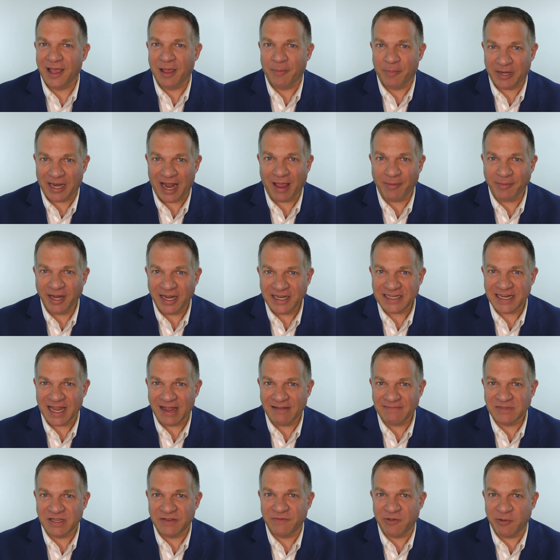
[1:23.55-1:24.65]
but how many
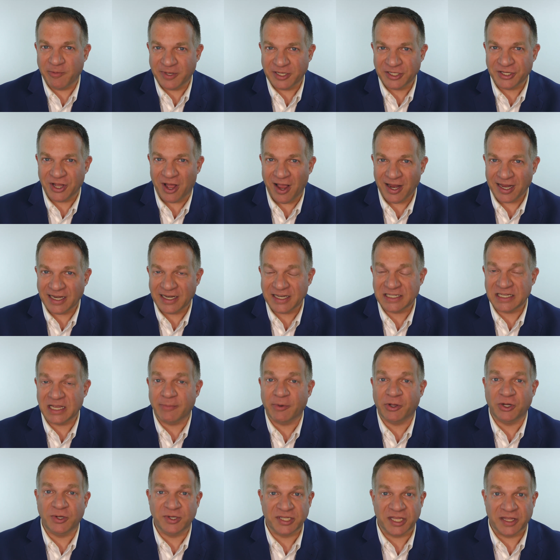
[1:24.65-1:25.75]
times have you been talking to
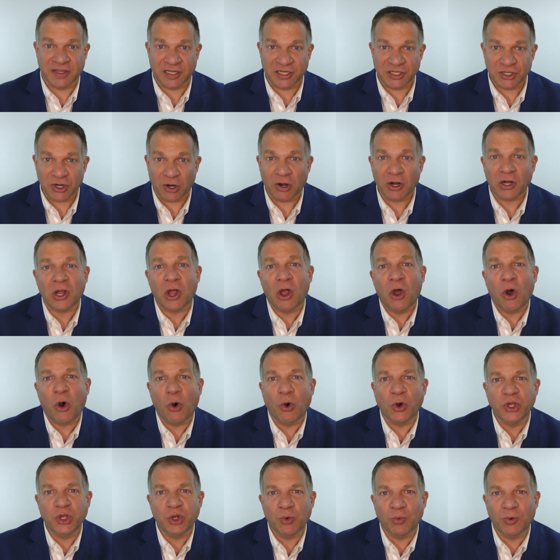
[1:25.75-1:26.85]
someone who's in the dark
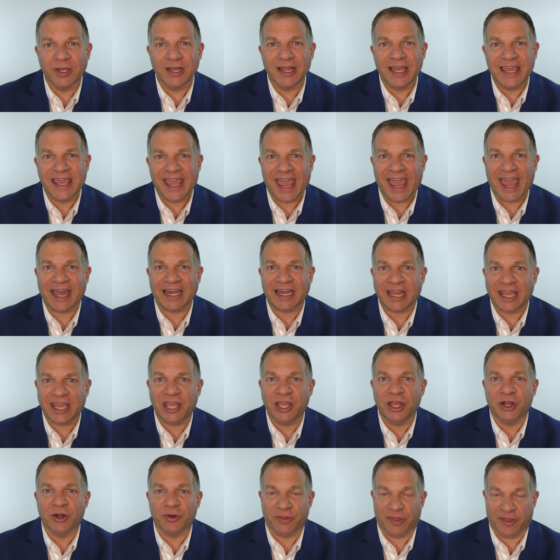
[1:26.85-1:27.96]
or you really can't
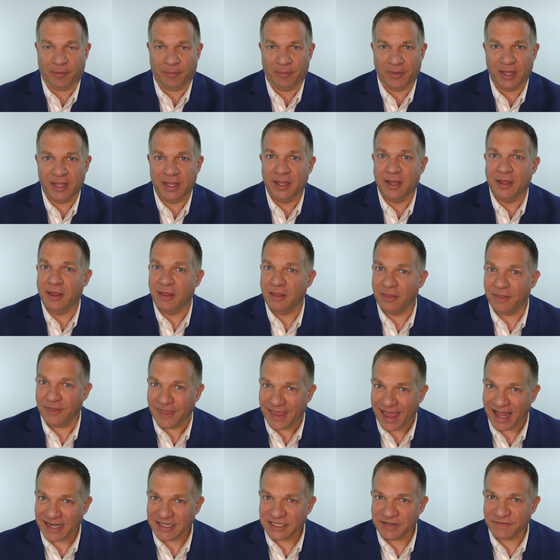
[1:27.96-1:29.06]
hear them?
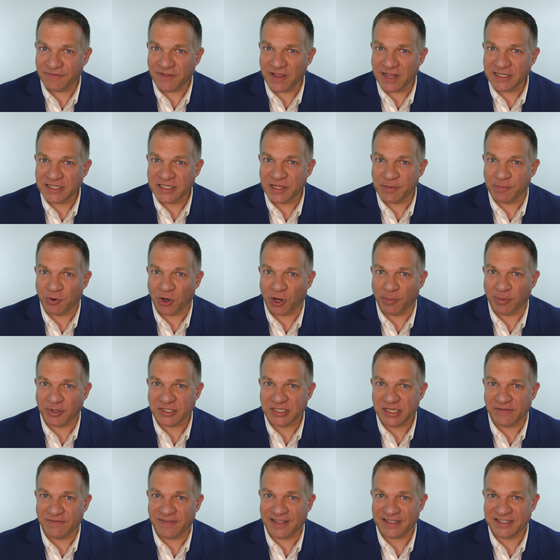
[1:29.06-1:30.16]
That defeats the purpose
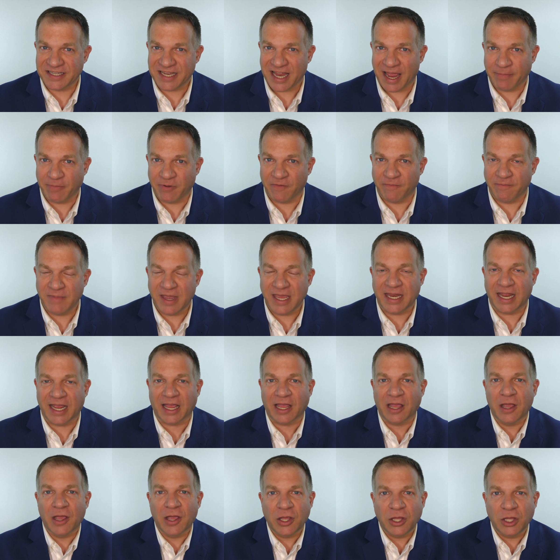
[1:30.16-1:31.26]
of this type of meeting.
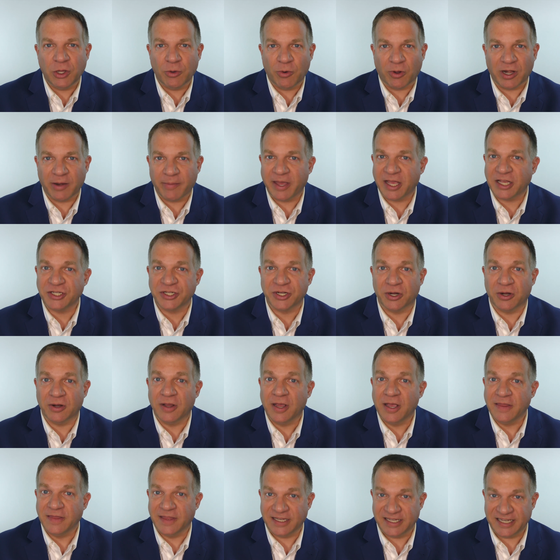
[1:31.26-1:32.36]
You want to make
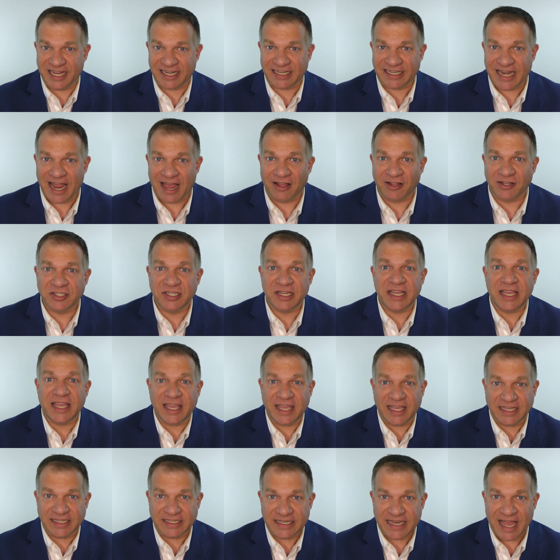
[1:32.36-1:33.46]
sure the technology
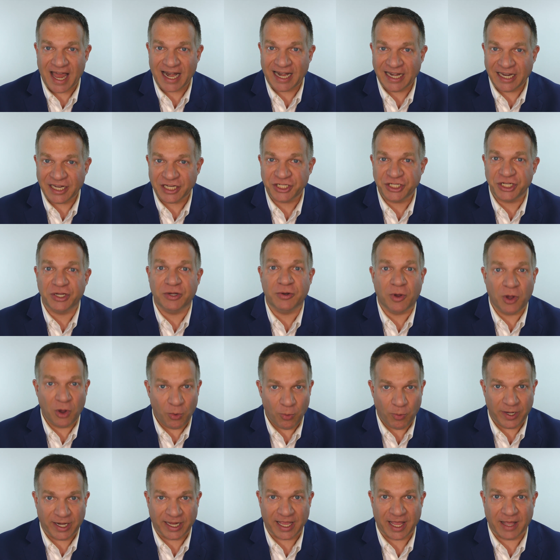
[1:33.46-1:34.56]
is not an issue
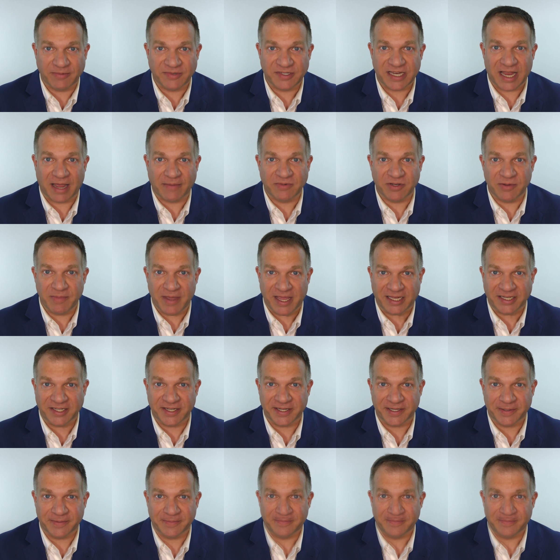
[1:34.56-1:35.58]
when it comes time to meet.